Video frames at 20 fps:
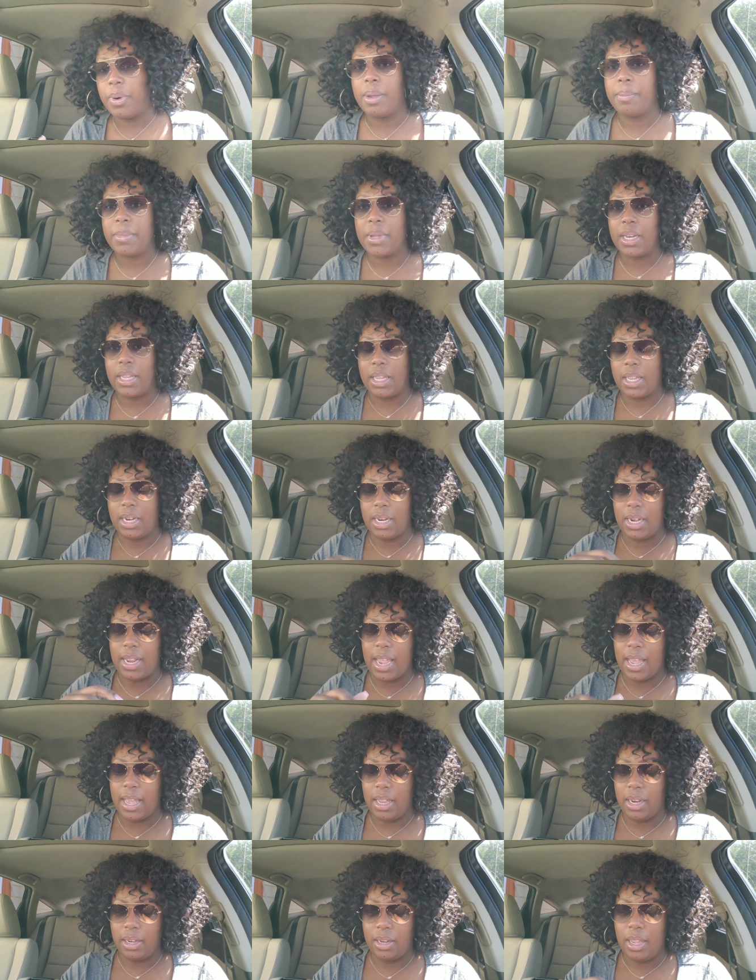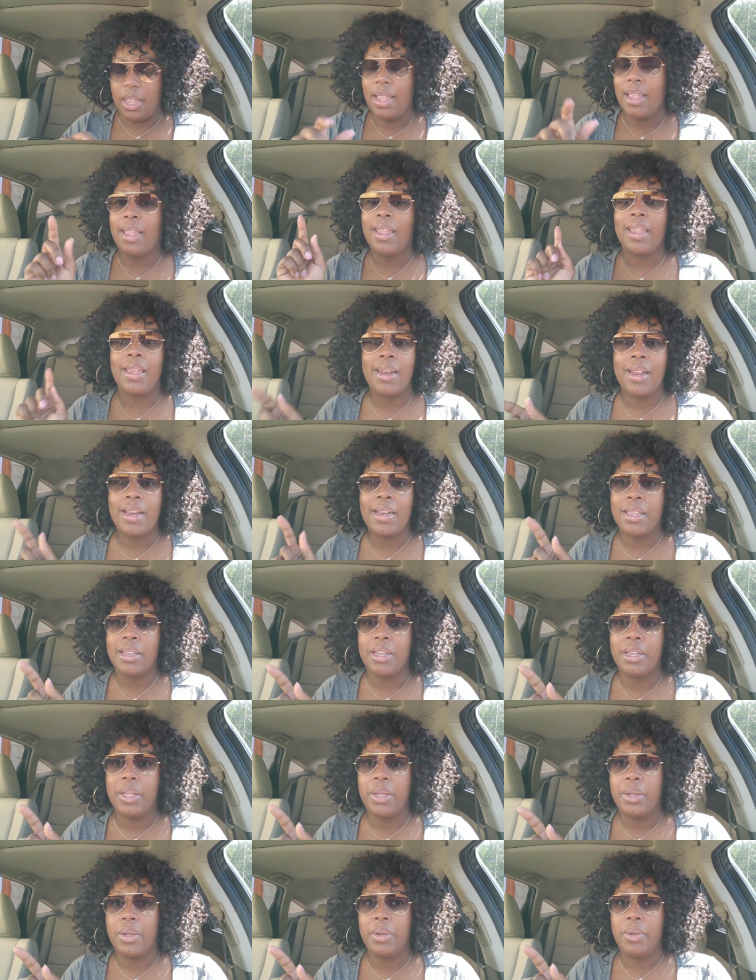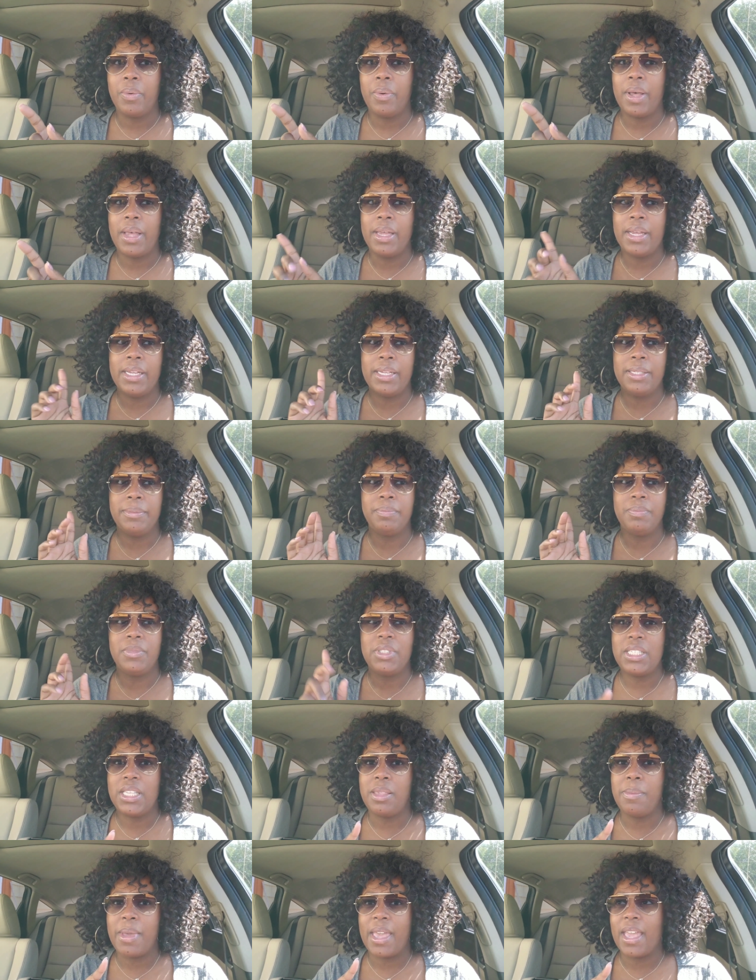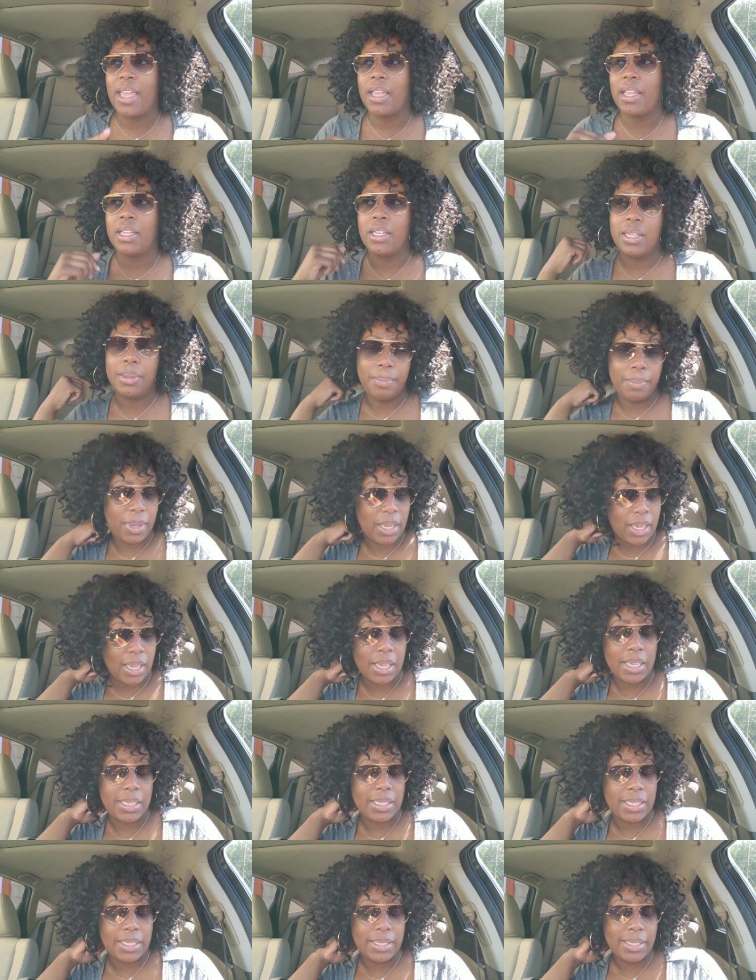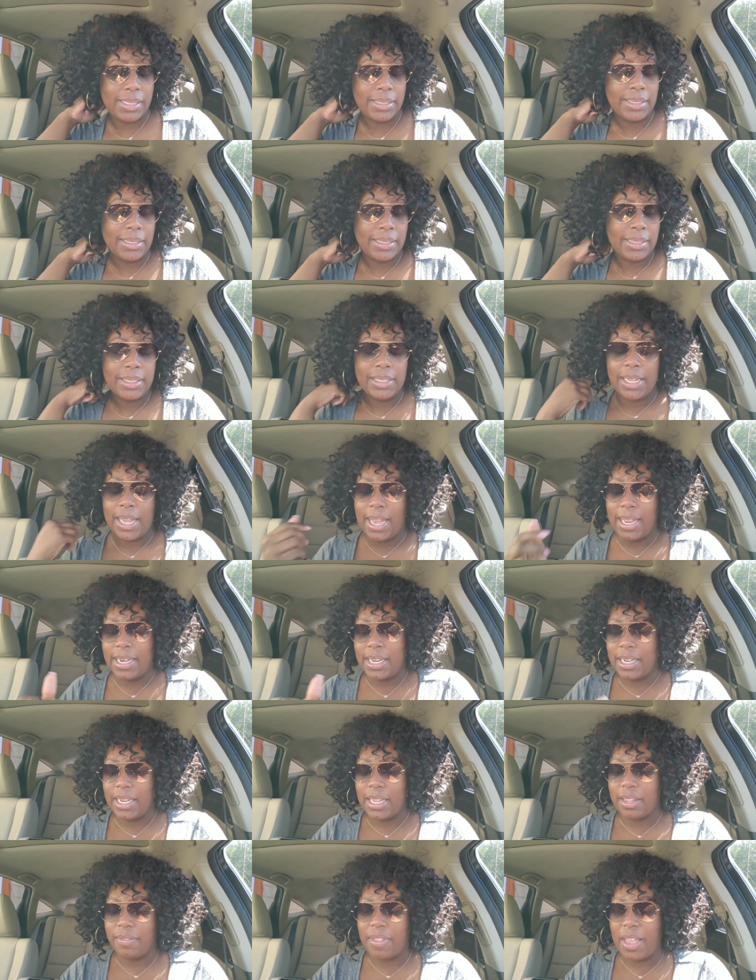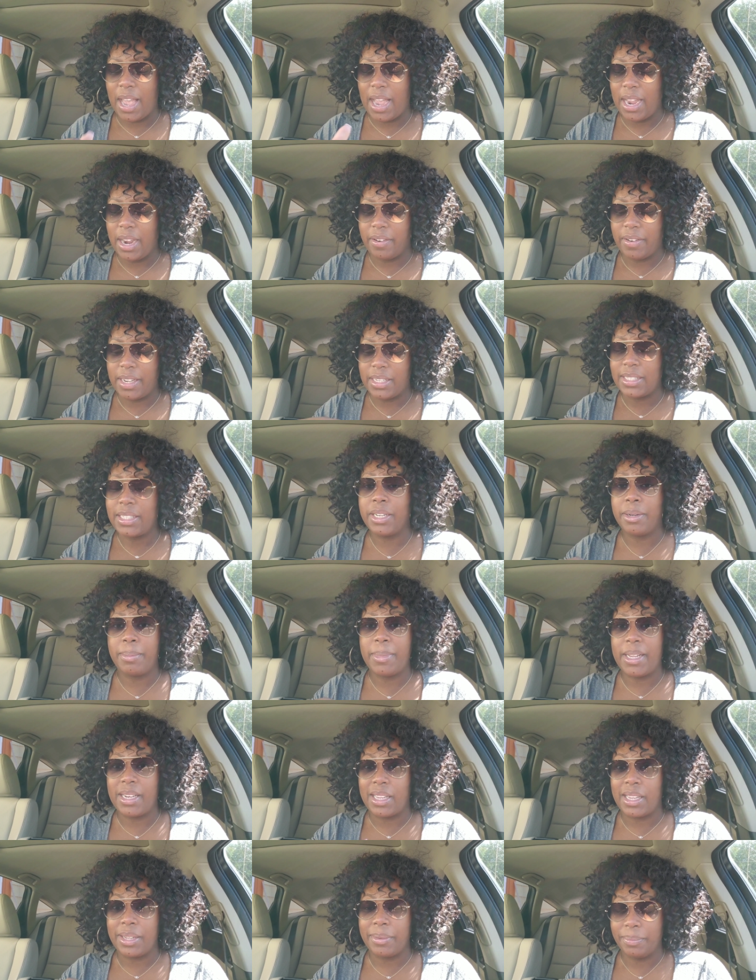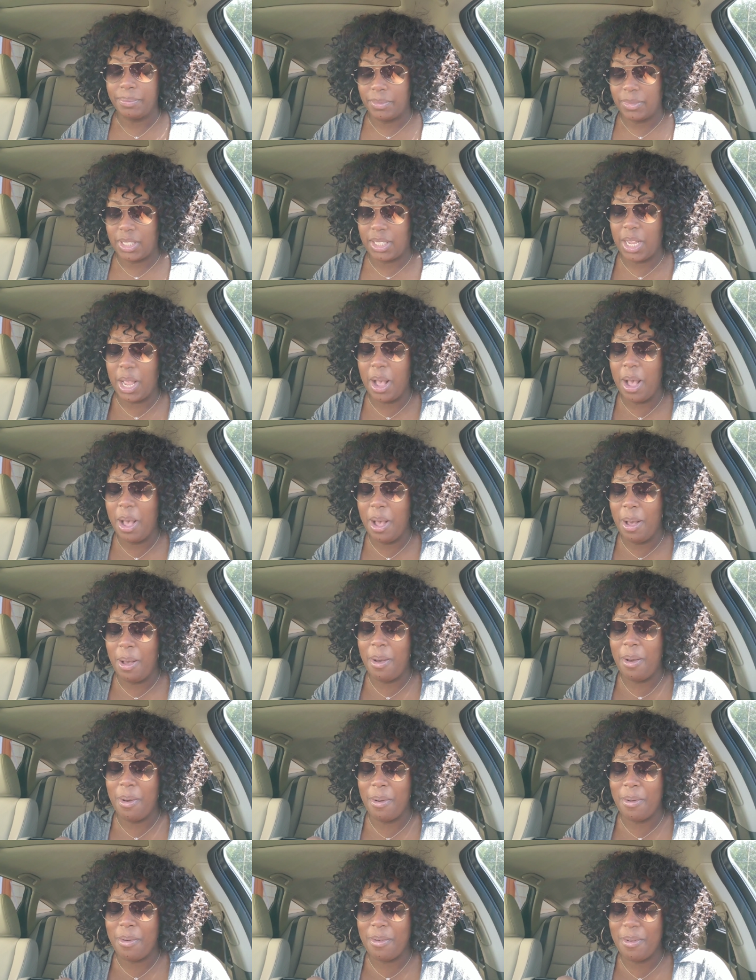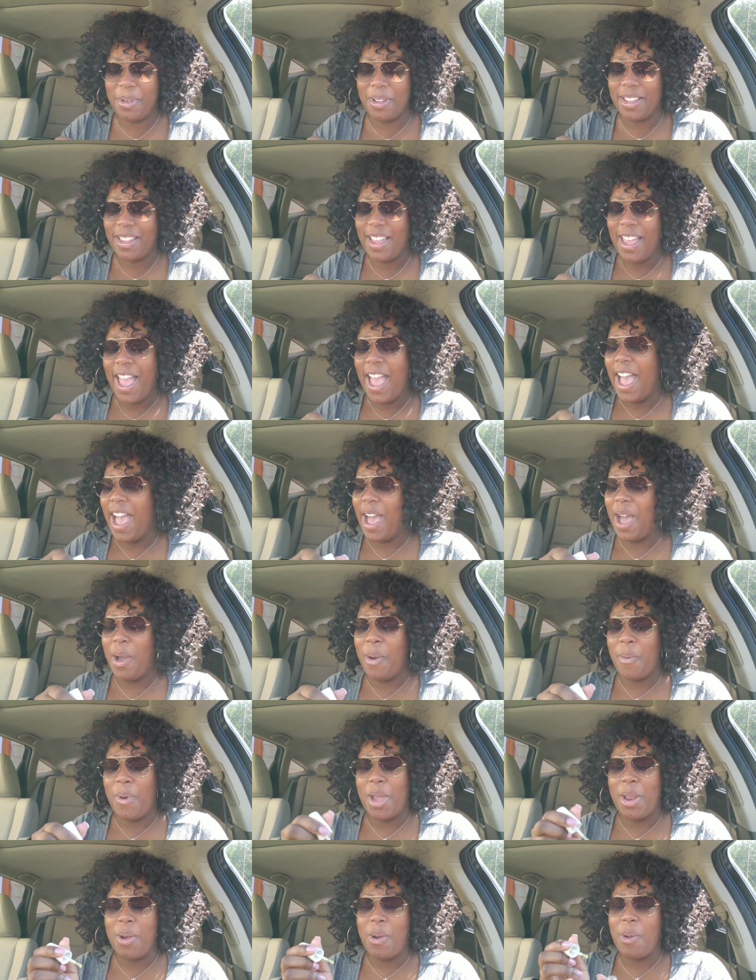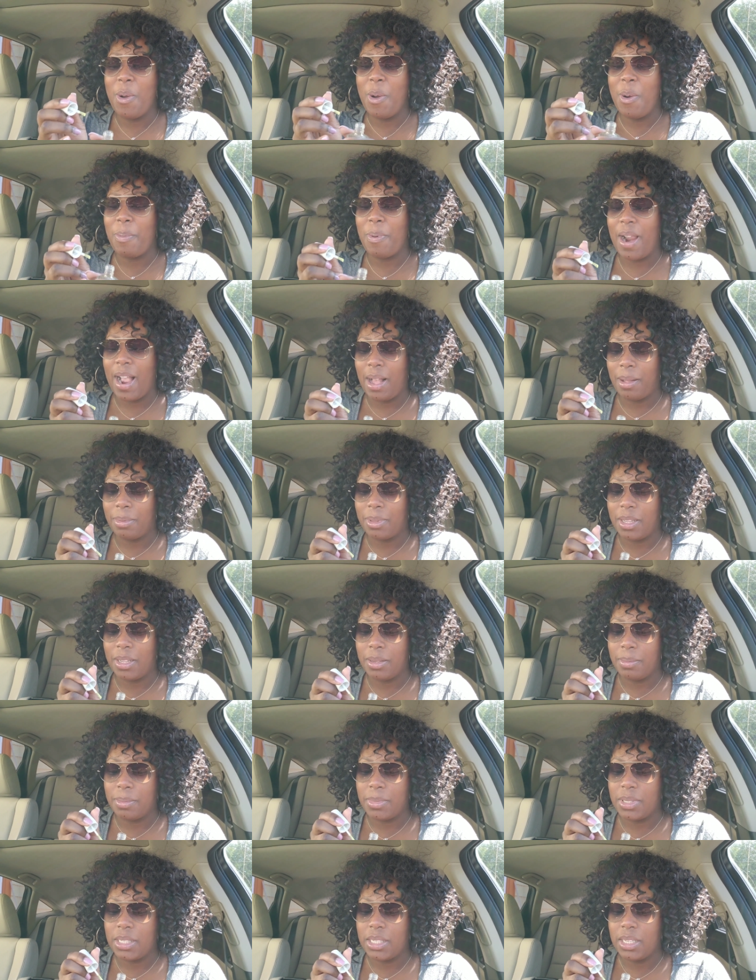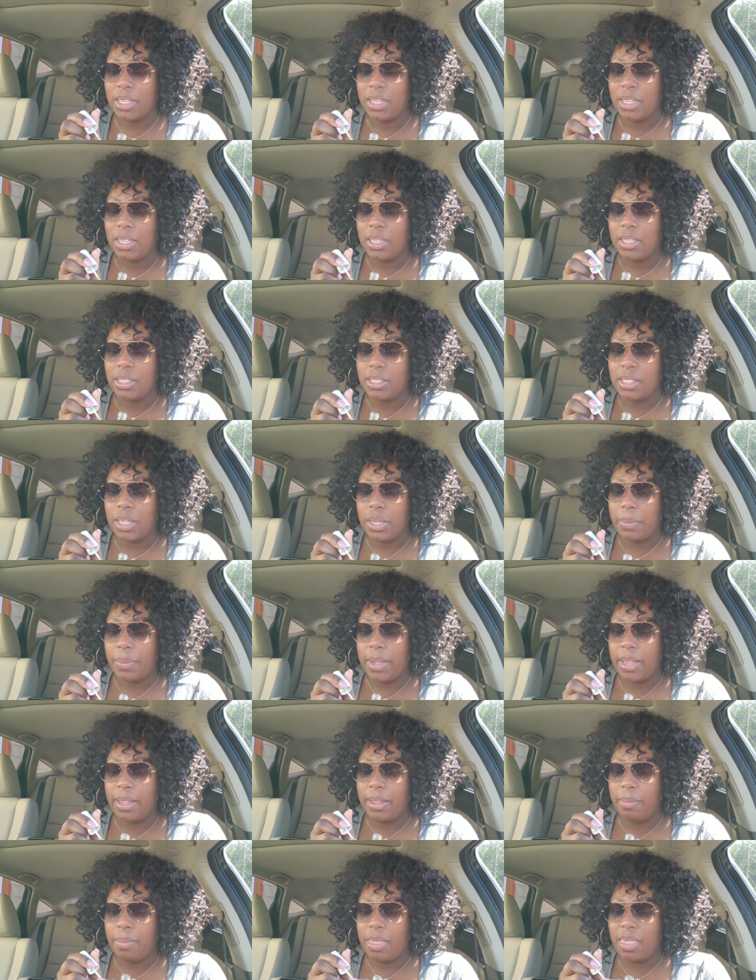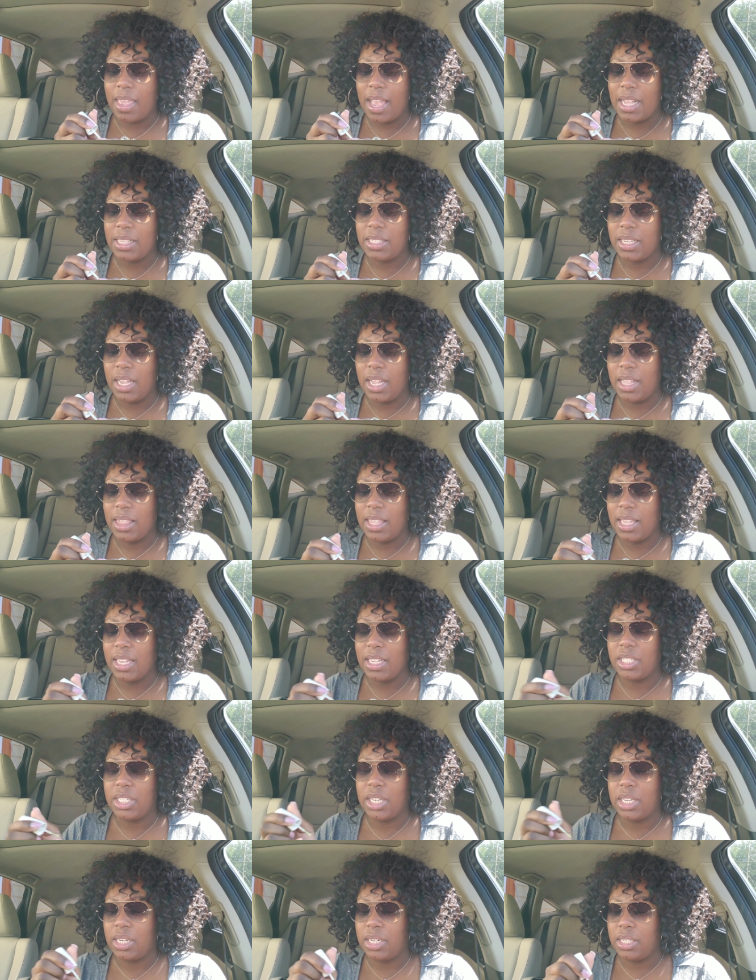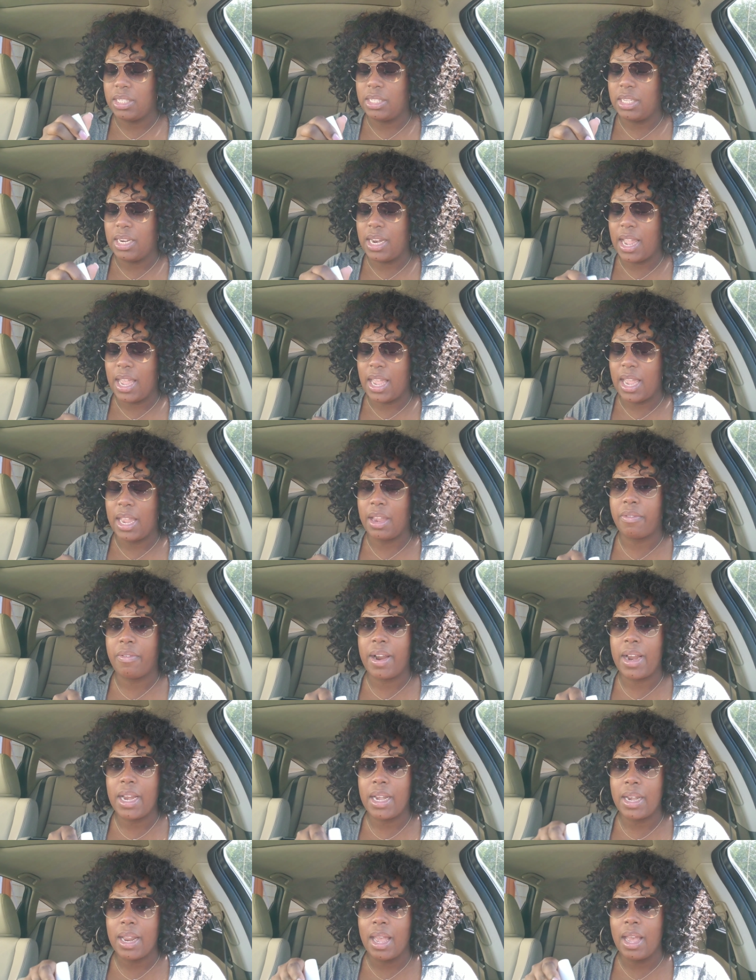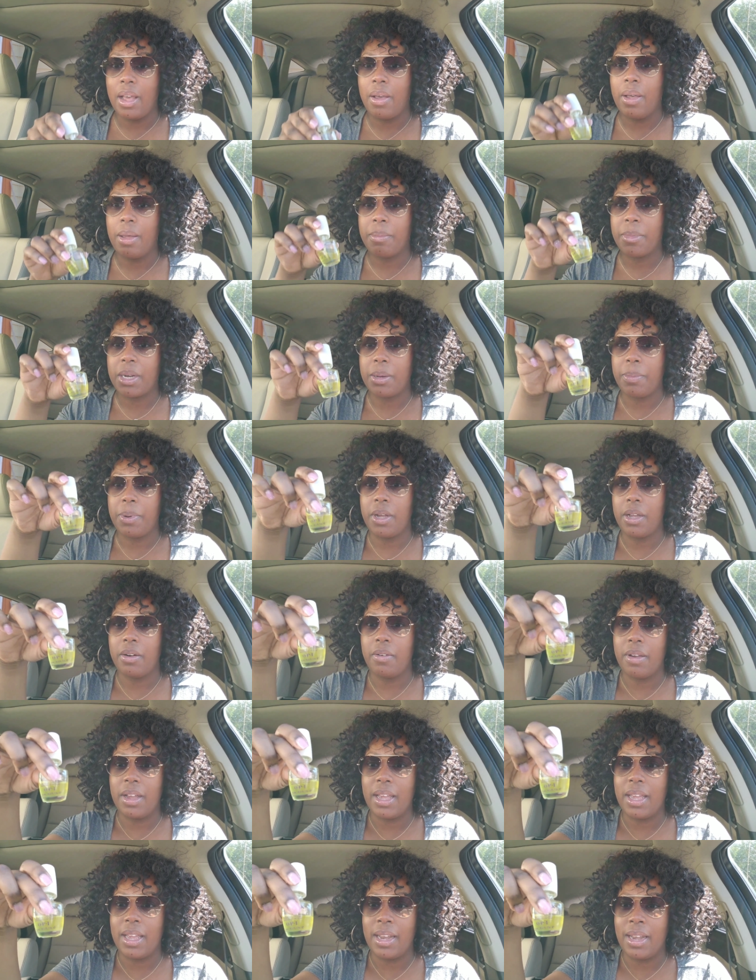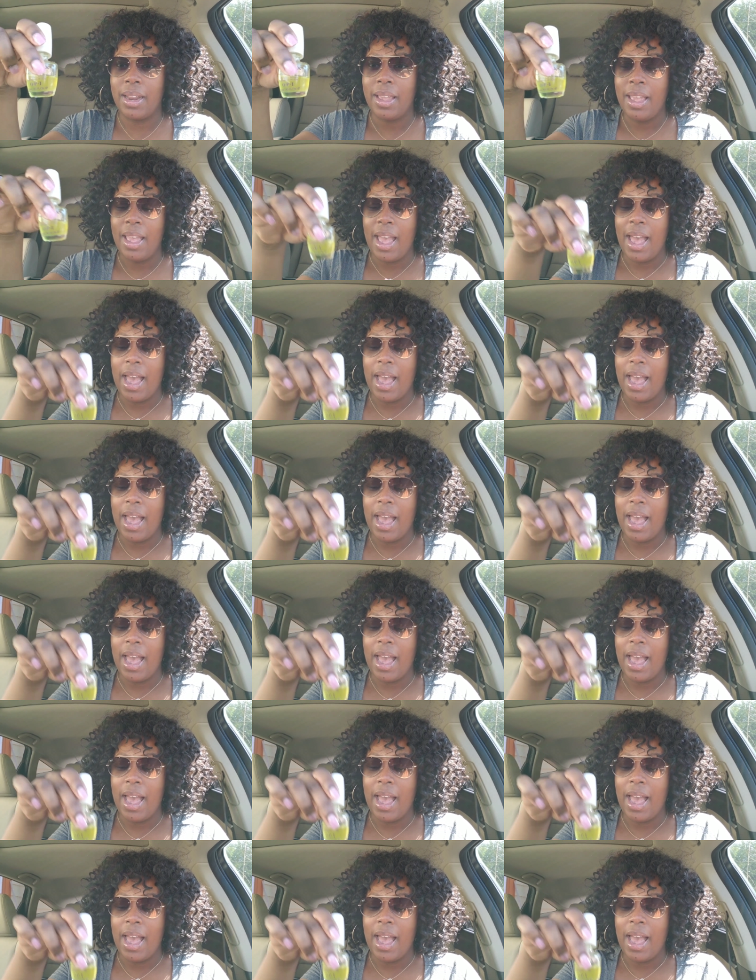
where I'm gonna get it at. And I need to go to the bank because I need to give the IRS their money. So I don't want no problems. So that's on the agenda today. Right now I'm gonna put on,